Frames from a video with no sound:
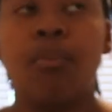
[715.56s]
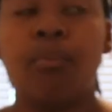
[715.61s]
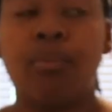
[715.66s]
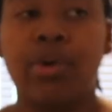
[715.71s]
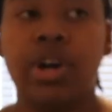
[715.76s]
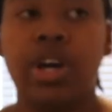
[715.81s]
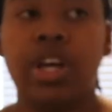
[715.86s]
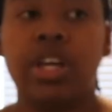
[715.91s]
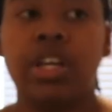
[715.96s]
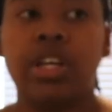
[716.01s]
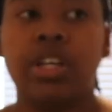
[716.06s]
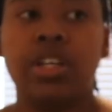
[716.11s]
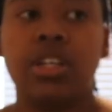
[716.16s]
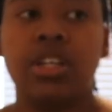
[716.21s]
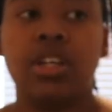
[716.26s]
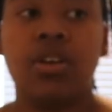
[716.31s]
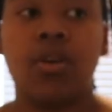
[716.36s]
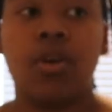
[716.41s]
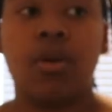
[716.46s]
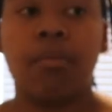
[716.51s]
but,
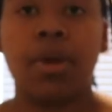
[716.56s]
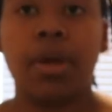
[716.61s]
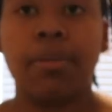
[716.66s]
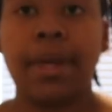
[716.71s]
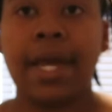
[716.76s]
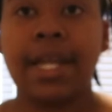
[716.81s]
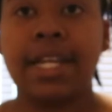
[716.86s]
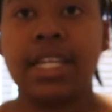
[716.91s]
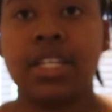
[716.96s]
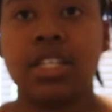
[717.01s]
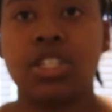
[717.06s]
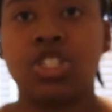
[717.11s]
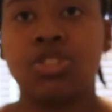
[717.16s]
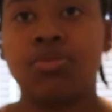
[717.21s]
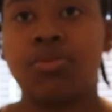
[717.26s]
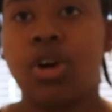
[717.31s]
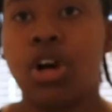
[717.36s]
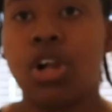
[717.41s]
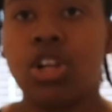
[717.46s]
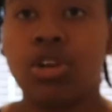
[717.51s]
or maybe I need a
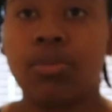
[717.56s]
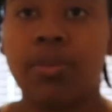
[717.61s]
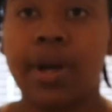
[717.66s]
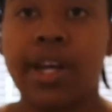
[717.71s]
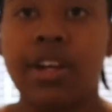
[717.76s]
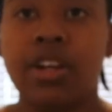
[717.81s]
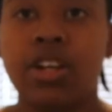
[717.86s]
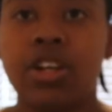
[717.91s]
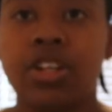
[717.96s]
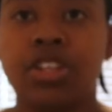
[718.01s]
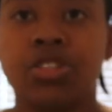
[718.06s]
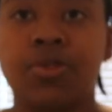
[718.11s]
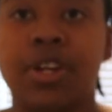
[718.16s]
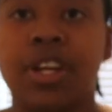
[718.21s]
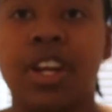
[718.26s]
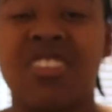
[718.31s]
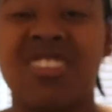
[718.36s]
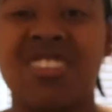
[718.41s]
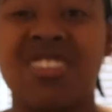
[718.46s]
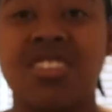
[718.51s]
smaller binder because right
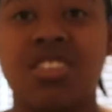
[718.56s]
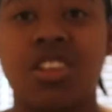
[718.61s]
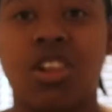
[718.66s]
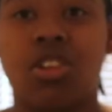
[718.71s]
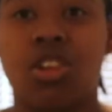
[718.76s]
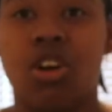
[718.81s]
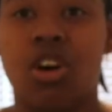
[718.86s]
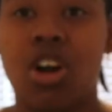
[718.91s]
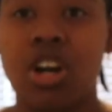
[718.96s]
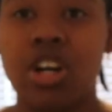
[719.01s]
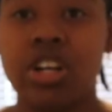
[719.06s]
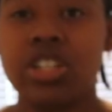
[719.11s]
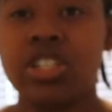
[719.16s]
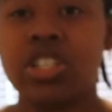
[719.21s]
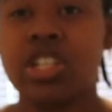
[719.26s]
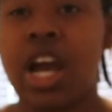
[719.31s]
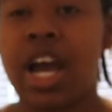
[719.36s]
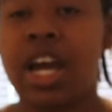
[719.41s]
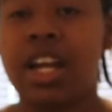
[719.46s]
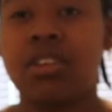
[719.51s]
now this is a
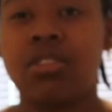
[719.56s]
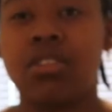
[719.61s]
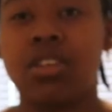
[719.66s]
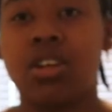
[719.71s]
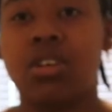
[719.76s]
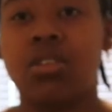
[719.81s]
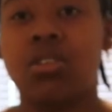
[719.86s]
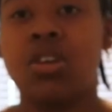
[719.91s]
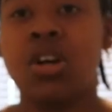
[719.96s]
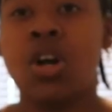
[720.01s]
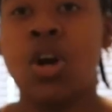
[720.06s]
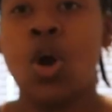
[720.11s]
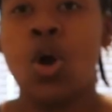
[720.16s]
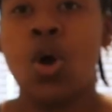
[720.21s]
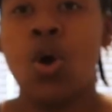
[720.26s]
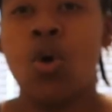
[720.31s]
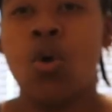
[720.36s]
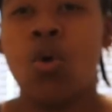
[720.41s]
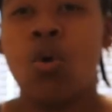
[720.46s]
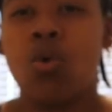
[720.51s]
large. I don't know
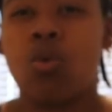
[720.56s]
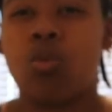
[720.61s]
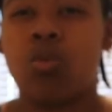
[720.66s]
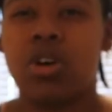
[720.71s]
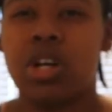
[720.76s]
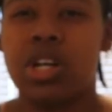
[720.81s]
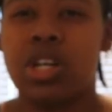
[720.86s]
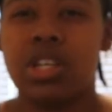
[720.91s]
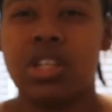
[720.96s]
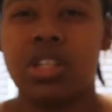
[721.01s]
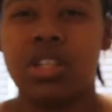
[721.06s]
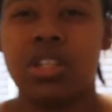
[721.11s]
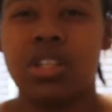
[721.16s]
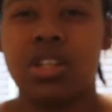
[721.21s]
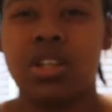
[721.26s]
what